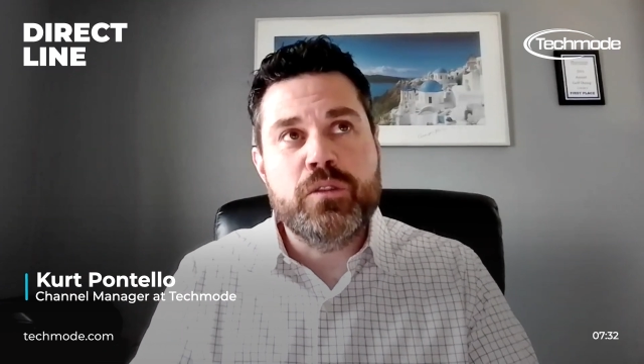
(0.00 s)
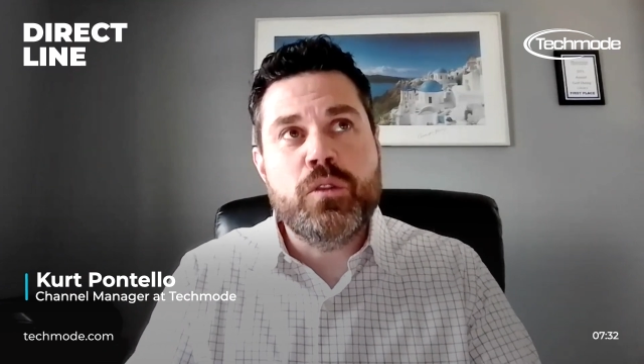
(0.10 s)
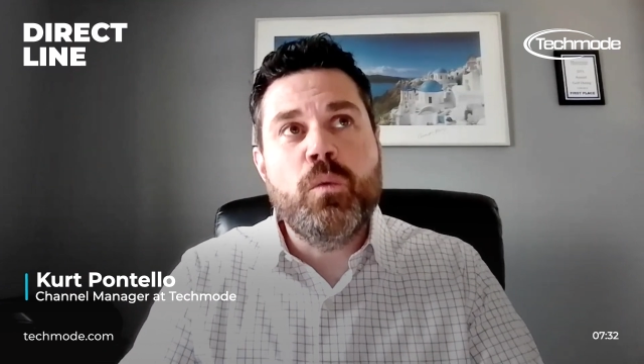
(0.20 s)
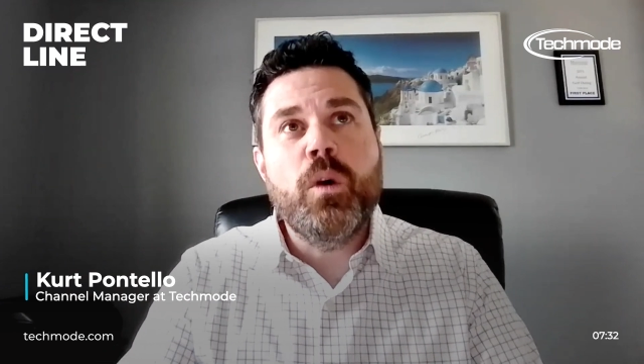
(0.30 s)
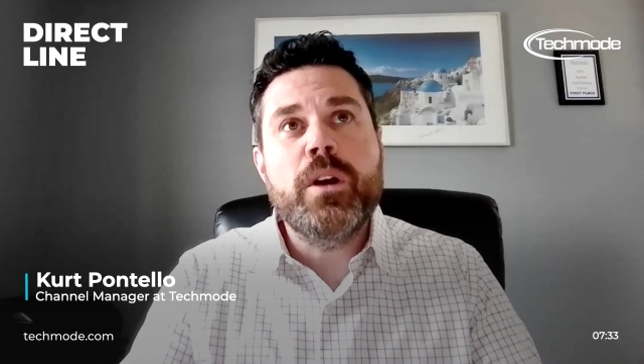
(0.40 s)

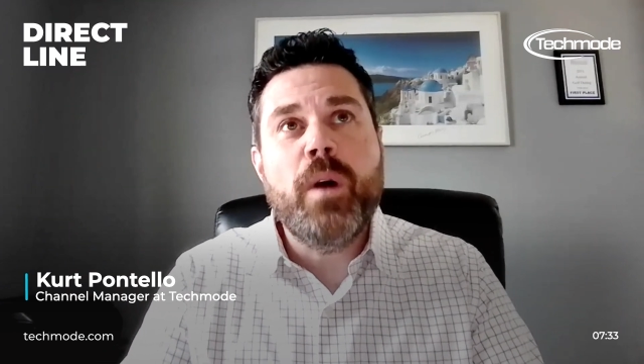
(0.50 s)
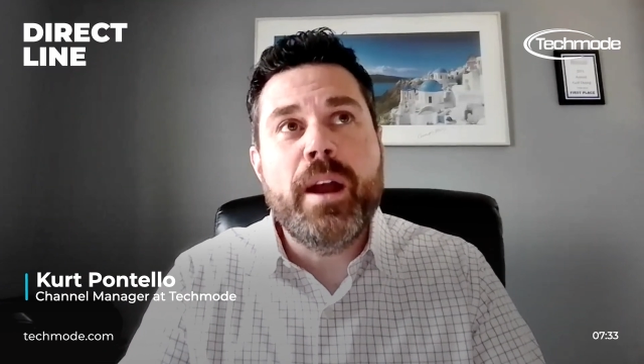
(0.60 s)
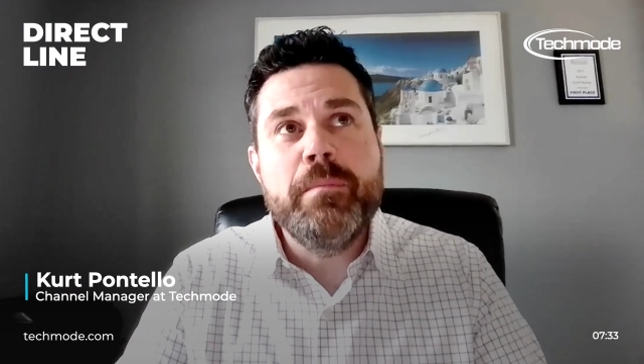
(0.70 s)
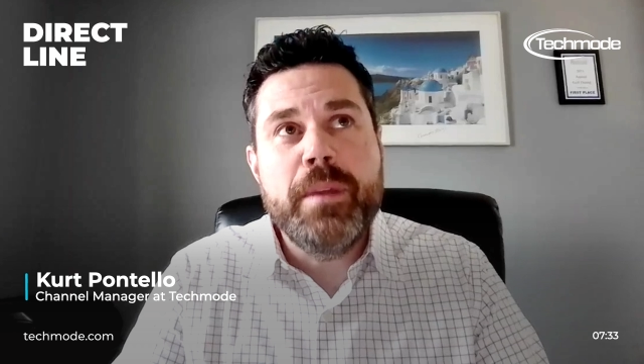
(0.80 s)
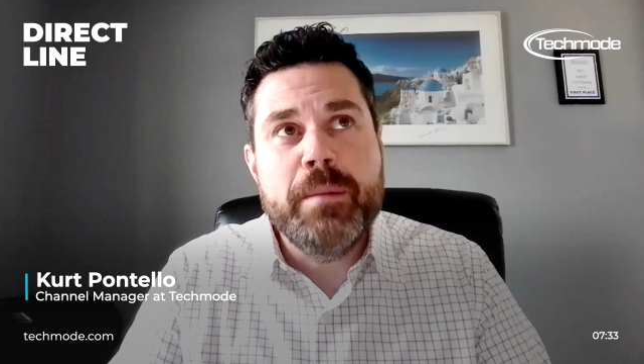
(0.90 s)
So what do
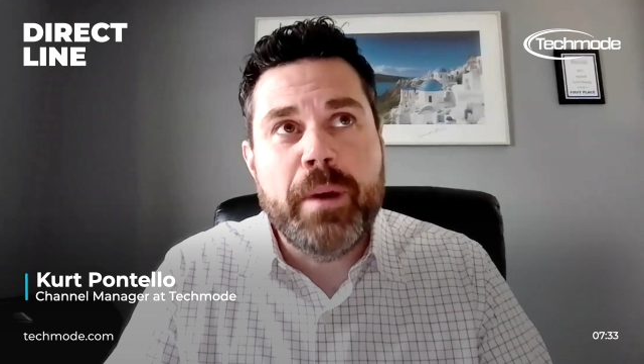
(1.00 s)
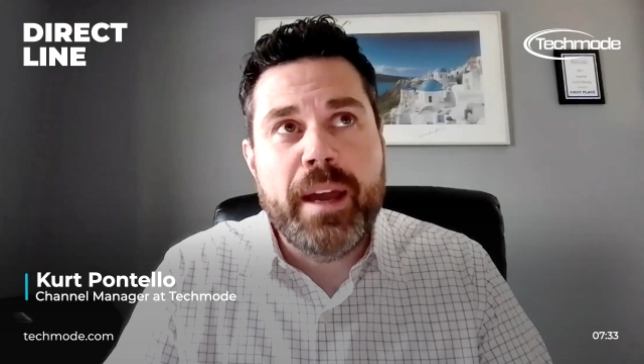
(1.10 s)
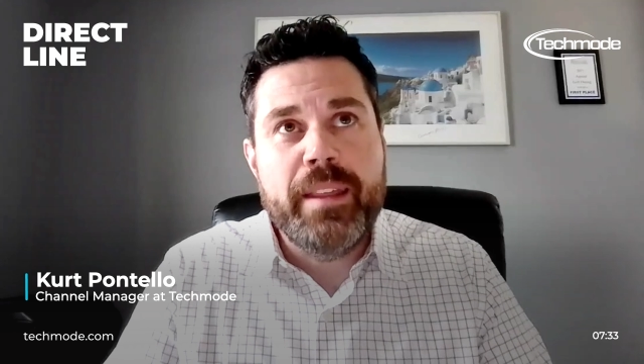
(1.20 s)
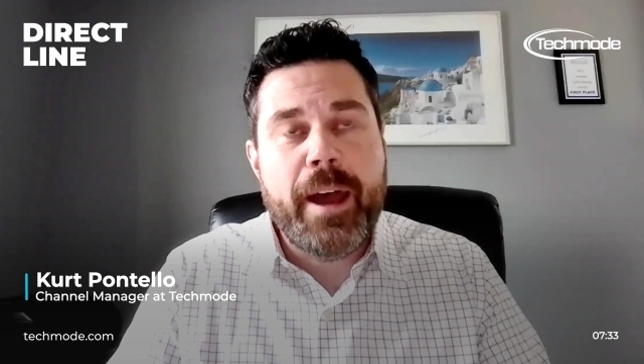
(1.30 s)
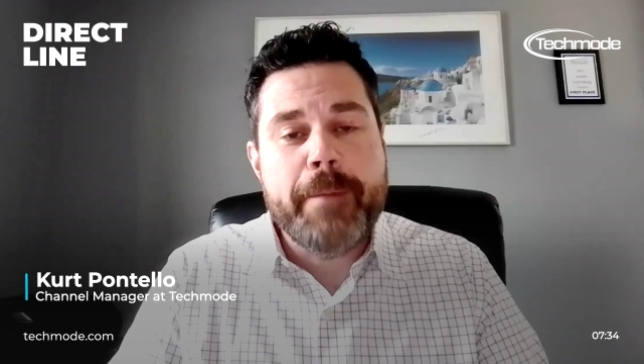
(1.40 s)
I mean
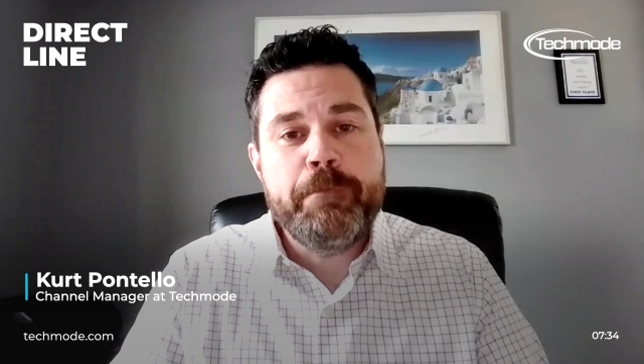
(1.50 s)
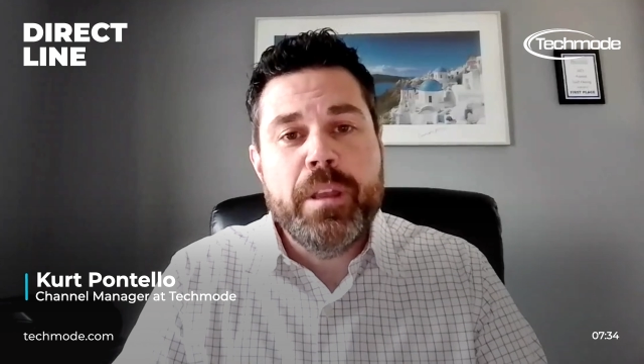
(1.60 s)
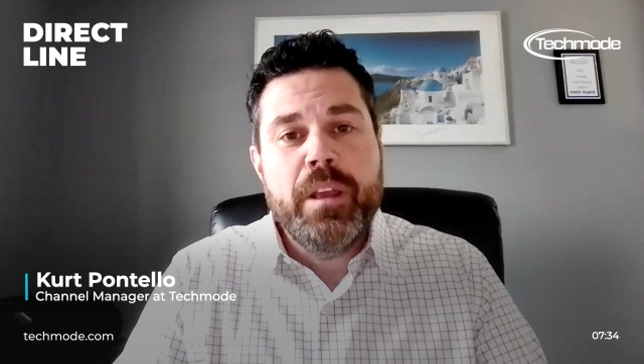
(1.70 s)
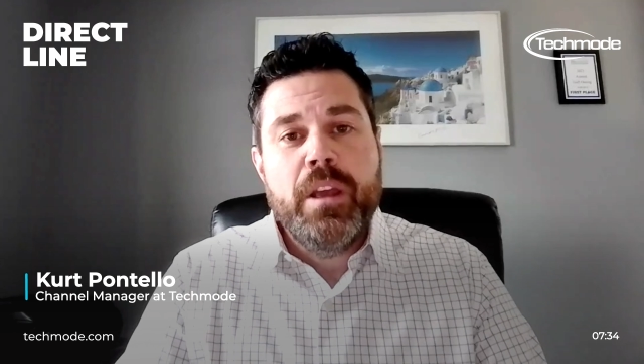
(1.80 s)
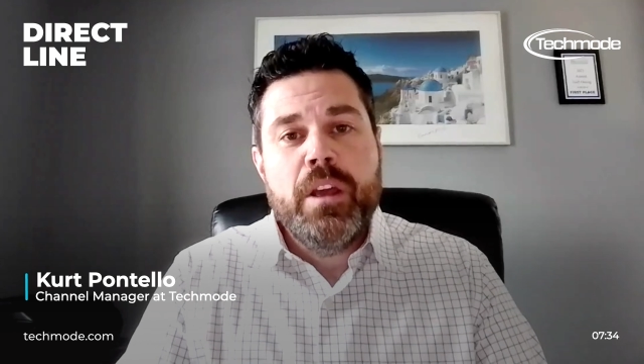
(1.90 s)
by that?
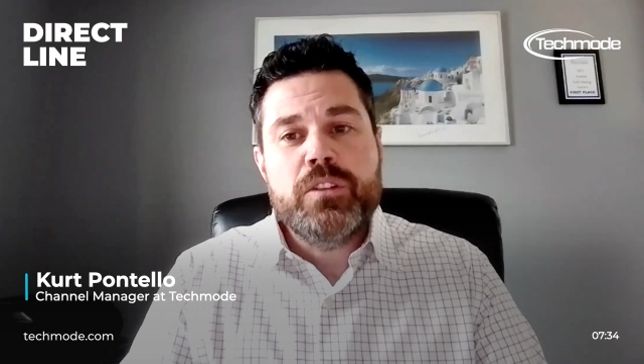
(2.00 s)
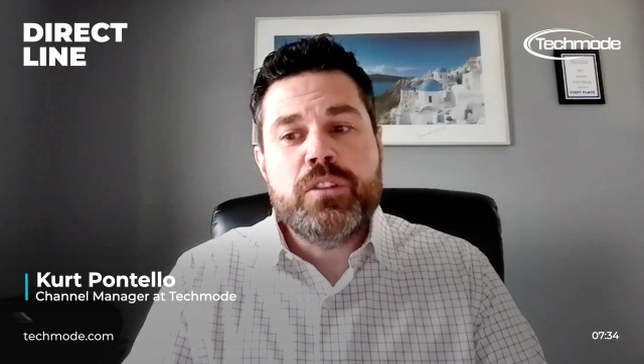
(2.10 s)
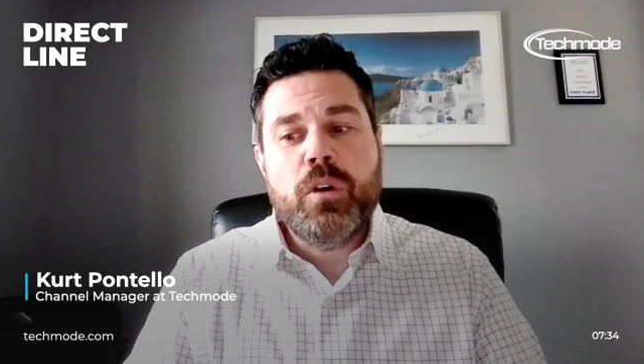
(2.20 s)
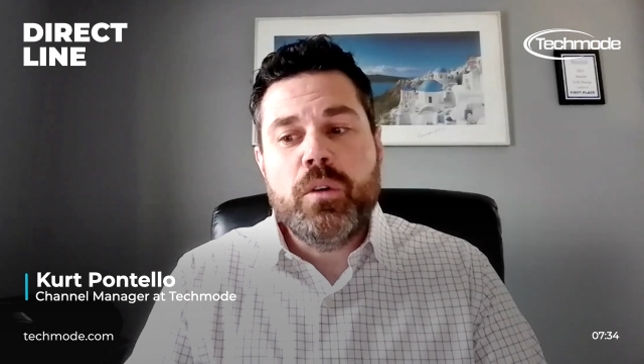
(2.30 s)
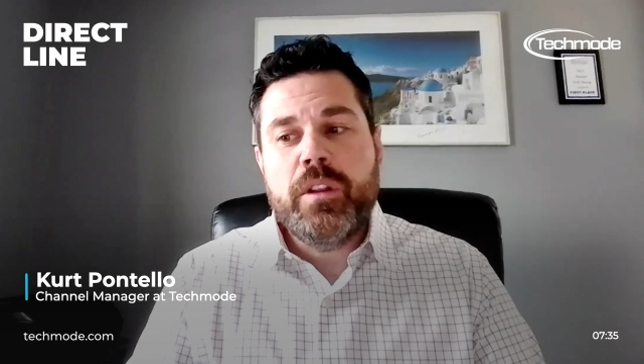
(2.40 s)

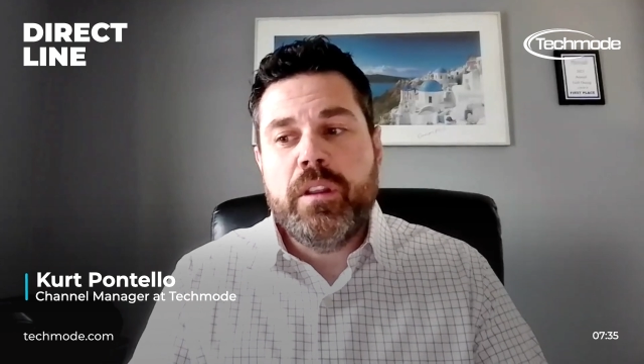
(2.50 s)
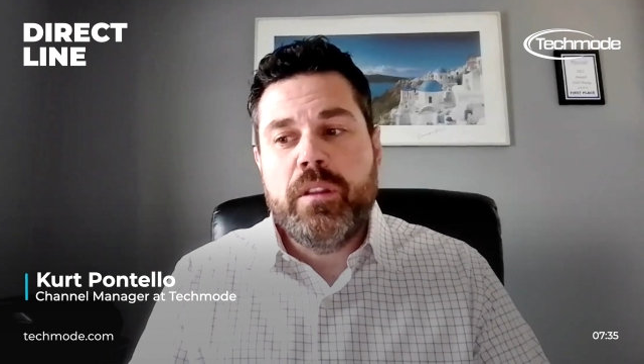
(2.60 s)
So